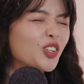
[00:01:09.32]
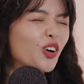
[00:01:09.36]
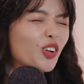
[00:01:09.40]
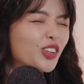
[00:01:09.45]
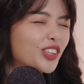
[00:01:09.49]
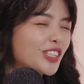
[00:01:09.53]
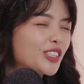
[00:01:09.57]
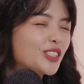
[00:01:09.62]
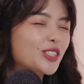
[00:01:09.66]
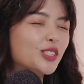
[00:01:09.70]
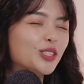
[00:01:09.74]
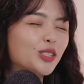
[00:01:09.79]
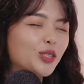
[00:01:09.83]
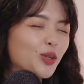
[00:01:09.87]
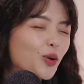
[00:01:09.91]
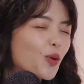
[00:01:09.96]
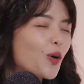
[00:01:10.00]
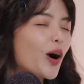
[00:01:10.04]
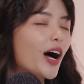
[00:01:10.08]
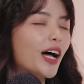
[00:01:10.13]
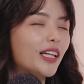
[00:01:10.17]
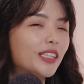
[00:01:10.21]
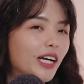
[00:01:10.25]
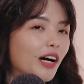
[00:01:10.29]
gotten
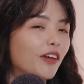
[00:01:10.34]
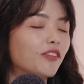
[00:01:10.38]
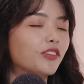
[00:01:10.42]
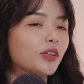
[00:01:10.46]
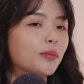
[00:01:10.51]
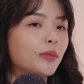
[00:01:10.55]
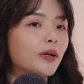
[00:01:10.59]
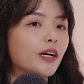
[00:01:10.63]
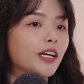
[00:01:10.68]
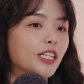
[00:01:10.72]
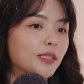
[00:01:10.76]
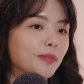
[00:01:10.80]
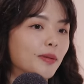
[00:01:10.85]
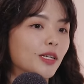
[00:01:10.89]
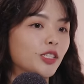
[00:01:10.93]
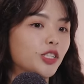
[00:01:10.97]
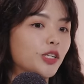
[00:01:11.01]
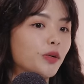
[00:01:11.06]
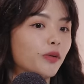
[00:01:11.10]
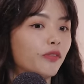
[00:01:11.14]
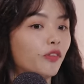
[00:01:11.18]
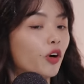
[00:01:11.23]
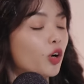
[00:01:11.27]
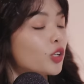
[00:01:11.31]
so uncomfortable,
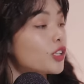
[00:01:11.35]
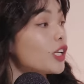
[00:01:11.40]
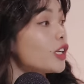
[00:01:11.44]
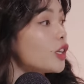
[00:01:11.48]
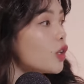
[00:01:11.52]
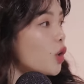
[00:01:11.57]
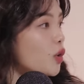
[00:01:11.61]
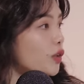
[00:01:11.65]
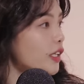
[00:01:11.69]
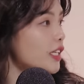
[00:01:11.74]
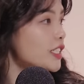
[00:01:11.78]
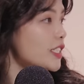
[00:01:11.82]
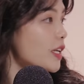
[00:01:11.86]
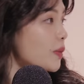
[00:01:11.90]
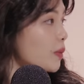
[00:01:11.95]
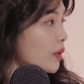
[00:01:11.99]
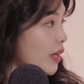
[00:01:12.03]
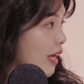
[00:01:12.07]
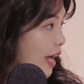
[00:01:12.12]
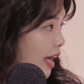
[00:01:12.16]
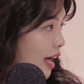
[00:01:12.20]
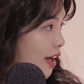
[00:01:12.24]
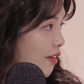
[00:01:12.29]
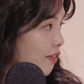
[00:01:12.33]
especially with all the long days that
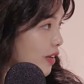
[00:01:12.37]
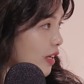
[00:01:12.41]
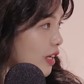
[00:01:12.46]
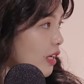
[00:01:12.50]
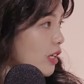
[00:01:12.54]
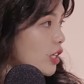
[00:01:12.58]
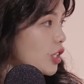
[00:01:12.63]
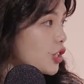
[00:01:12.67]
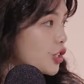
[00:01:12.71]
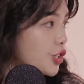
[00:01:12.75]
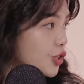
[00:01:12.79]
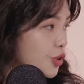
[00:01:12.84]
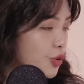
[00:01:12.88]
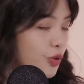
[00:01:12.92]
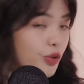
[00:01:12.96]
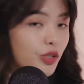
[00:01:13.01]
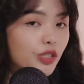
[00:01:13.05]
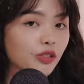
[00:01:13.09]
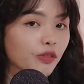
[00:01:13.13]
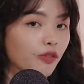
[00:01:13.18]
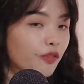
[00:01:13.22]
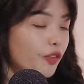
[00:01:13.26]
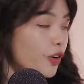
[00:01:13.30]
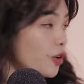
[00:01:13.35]
we have. Mm.
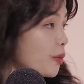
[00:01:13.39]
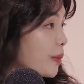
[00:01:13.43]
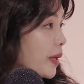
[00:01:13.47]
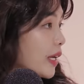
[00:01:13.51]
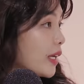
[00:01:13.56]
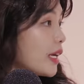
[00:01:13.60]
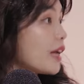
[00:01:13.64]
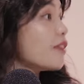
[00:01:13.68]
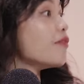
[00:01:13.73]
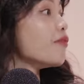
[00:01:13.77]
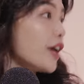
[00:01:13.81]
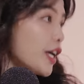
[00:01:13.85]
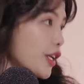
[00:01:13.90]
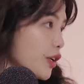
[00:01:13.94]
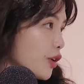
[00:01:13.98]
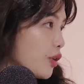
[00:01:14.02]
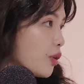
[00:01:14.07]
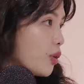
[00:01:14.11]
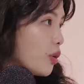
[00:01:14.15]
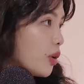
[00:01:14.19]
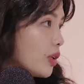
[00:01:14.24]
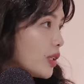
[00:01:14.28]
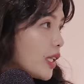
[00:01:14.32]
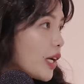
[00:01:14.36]
Shoots, filming and
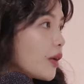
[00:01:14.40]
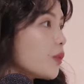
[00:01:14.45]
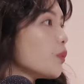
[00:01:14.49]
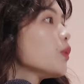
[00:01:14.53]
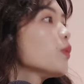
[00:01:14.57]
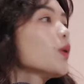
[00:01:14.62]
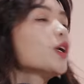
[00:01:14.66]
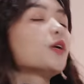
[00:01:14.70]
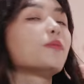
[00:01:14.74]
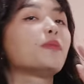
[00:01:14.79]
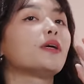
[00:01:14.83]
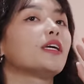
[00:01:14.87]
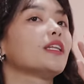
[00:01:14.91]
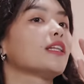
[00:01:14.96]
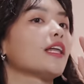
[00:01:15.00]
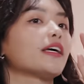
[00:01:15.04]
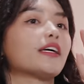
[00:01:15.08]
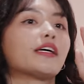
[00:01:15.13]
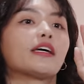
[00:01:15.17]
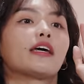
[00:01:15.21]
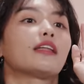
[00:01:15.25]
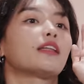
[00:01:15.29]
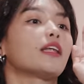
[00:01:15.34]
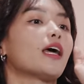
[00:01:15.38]
radio. Like we want to be in
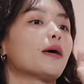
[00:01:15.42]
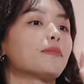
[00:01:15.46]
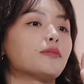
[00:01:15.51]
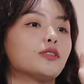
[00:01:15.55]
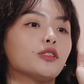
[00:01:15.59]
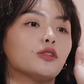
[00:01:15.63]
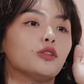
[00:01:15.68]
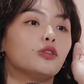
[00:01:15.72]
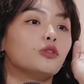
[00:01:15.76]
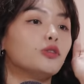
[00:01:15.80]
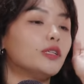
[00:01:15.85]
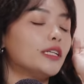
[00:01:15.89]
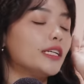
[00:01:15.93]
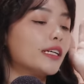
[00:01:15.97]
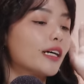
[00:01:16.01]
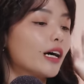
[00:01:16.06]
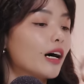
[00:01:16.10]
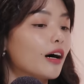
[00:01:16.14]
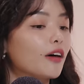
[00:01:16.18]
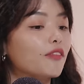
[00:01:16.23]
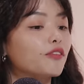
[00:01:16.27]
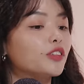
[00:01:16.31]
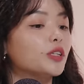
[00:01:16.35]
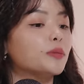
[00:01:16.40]
like an absolutely
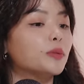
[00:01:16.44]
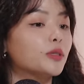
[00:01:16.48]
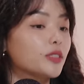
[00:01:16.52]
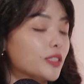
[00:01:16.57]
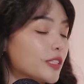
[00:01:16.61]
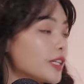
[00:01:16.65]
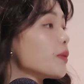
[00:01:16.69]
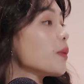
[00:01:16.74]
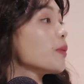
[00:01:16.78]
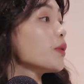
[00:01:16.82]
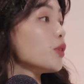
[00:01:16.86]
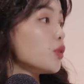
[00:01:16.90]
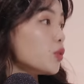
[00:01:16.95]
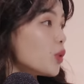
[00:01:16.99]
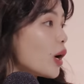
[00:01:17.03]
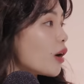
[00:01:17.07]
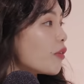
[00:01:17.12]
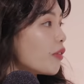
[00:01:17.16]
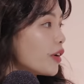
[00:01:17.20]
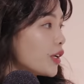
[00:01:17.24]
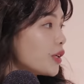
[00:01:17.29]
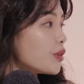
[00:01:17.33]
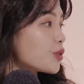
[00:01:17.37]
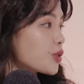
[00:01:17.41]
comfortable state when we do our
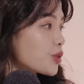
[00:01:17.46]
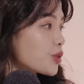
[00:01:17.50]
radio